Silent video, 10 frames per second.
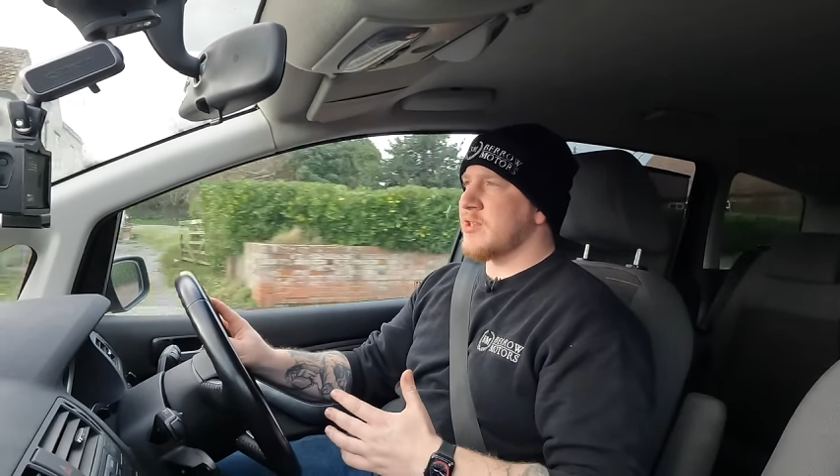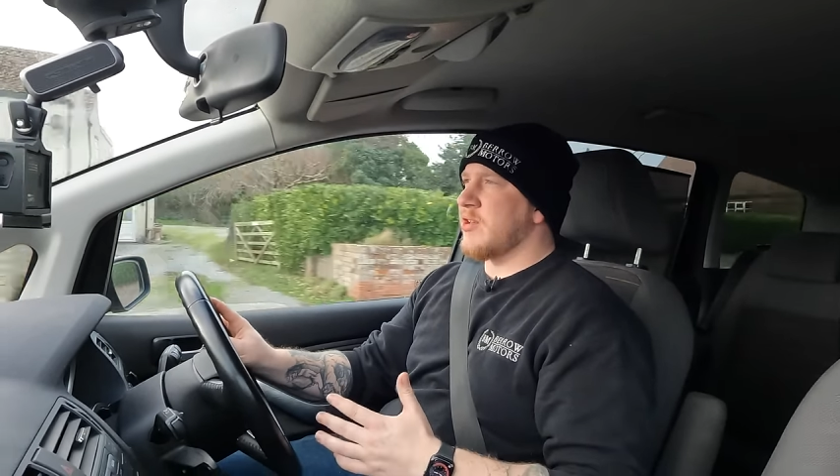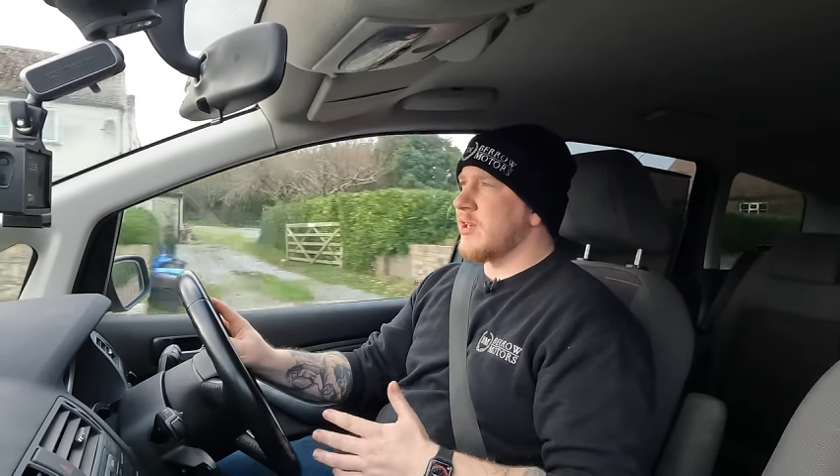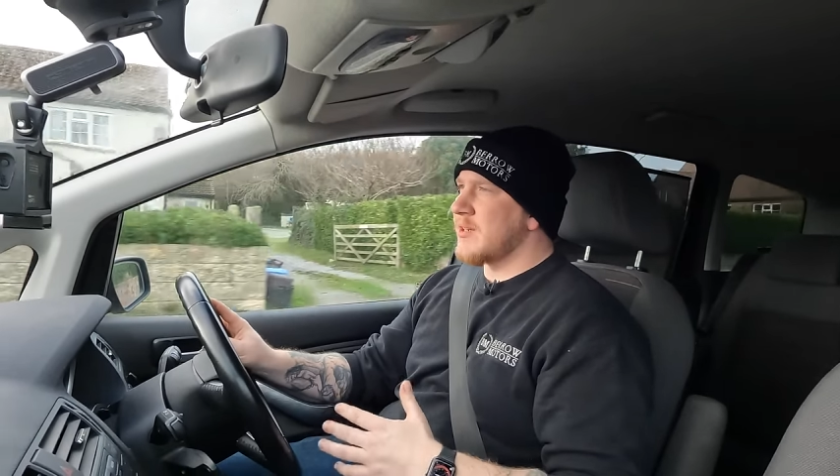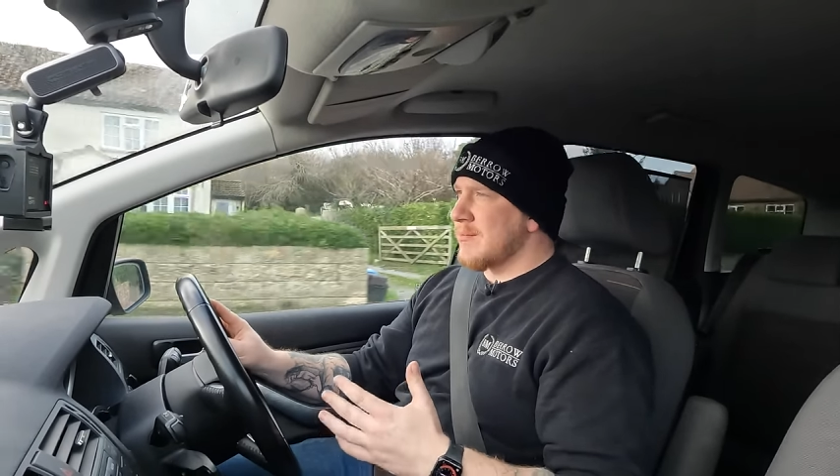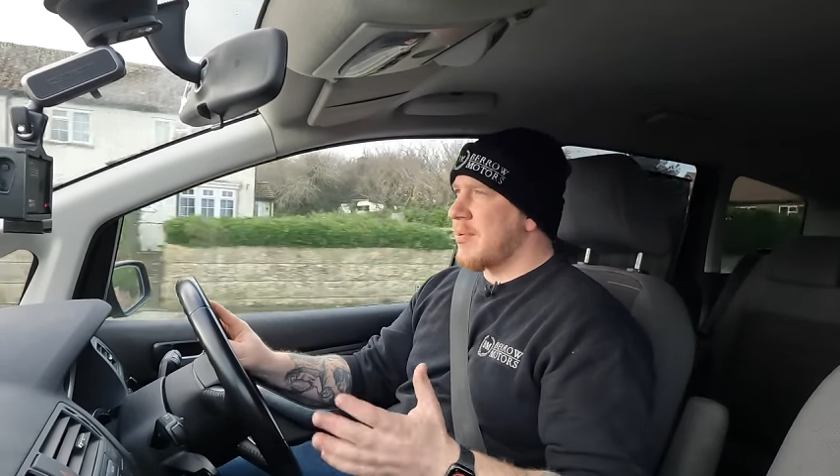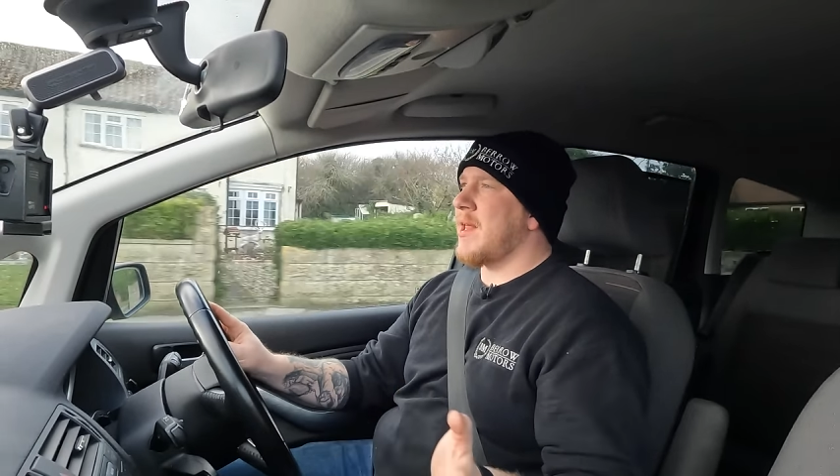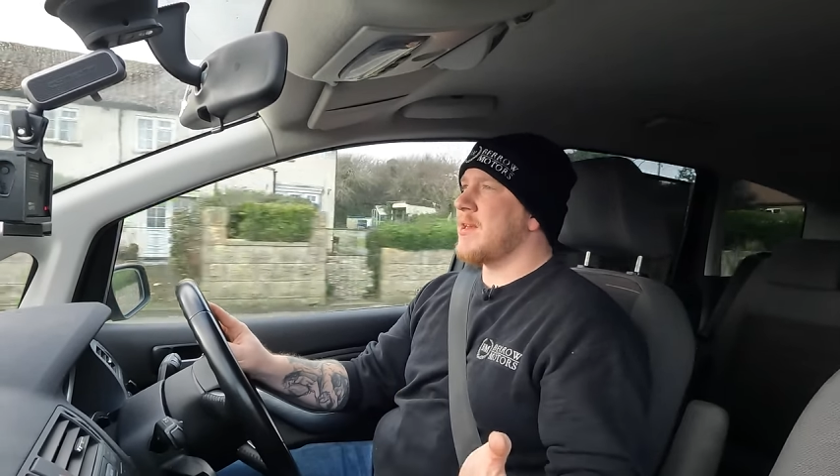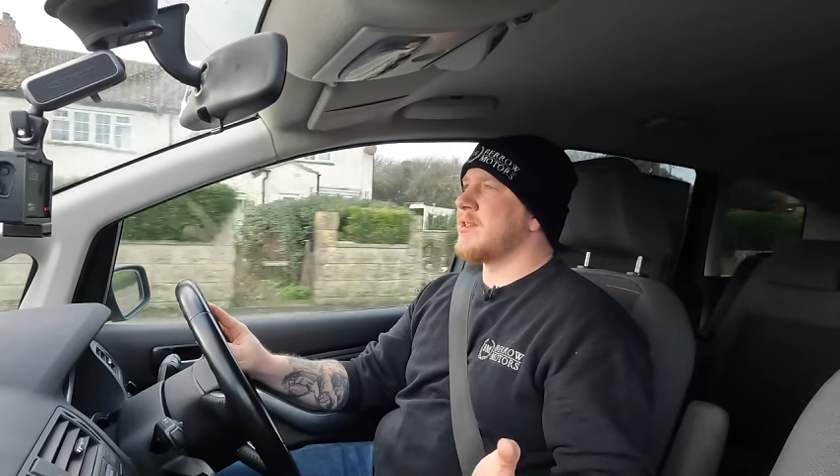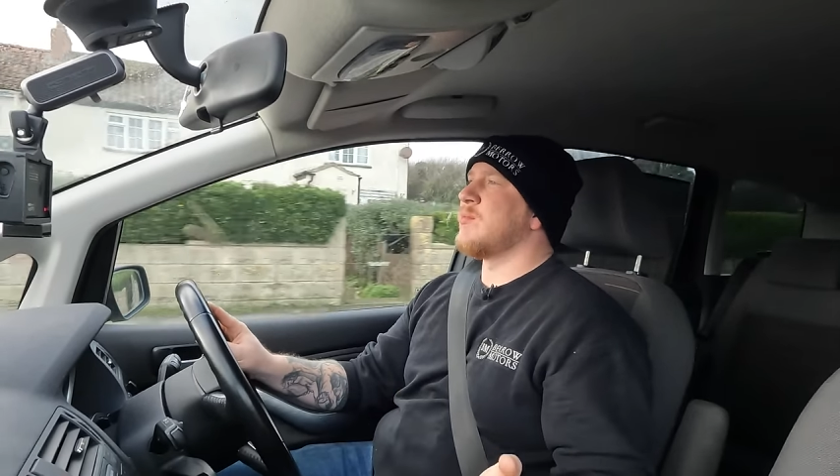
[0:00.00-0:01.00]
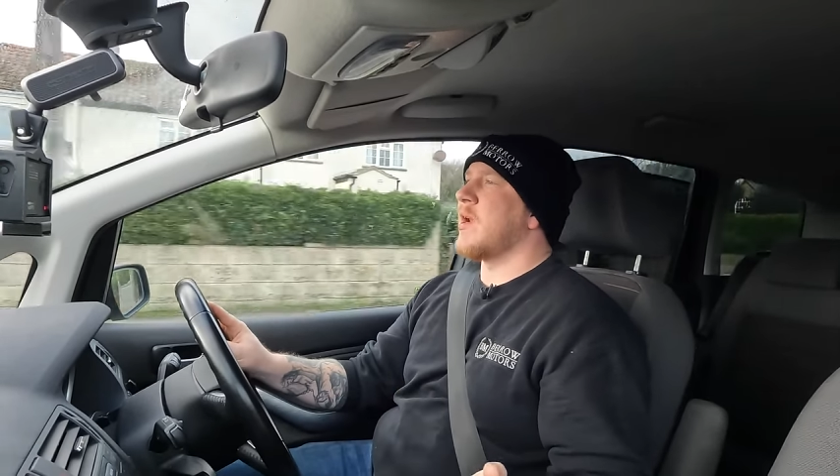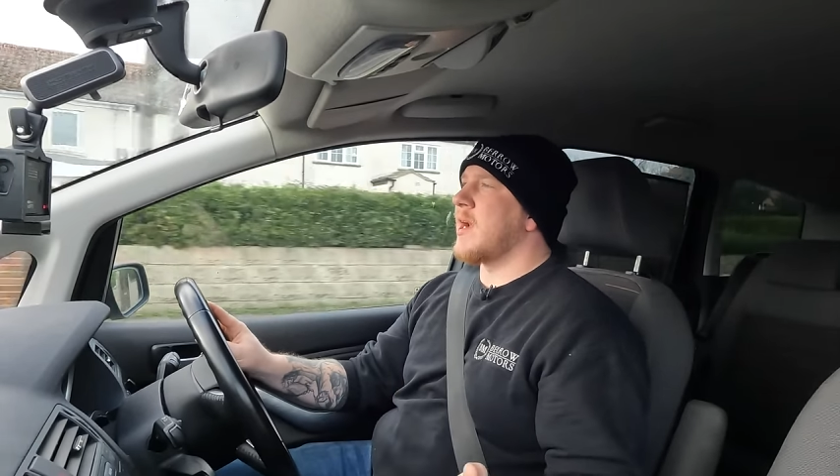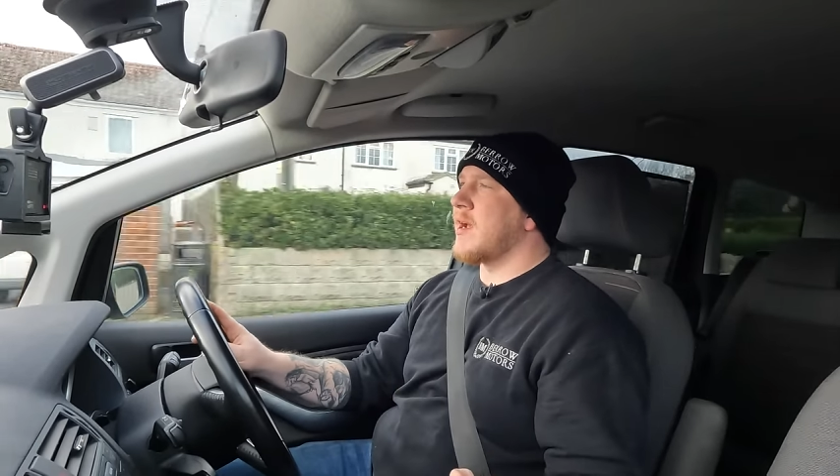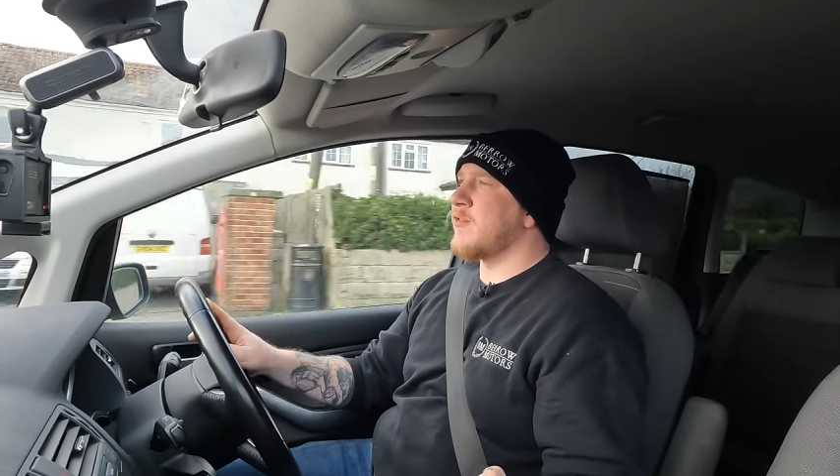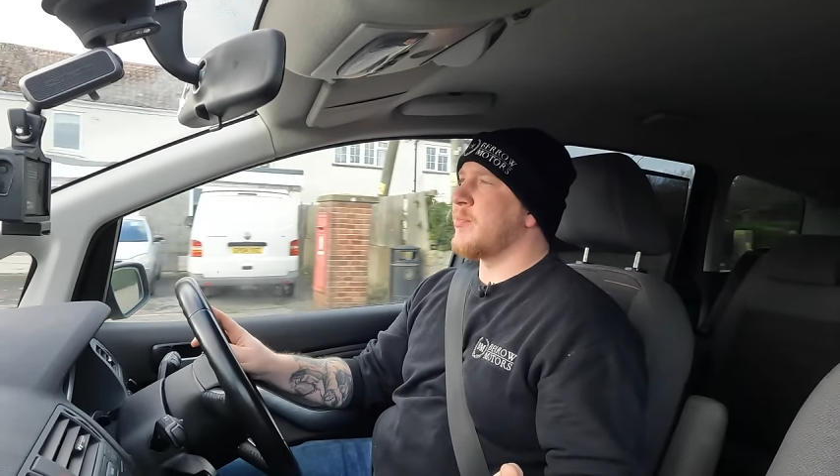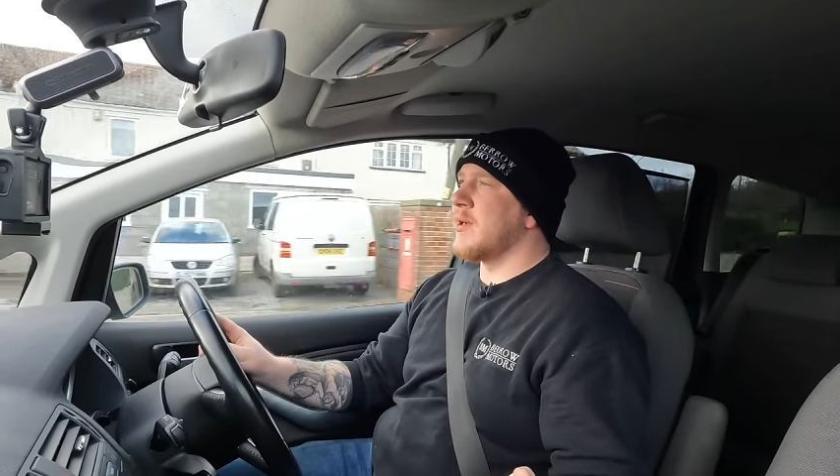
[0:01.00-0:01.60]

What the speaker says: solid and planted well enough,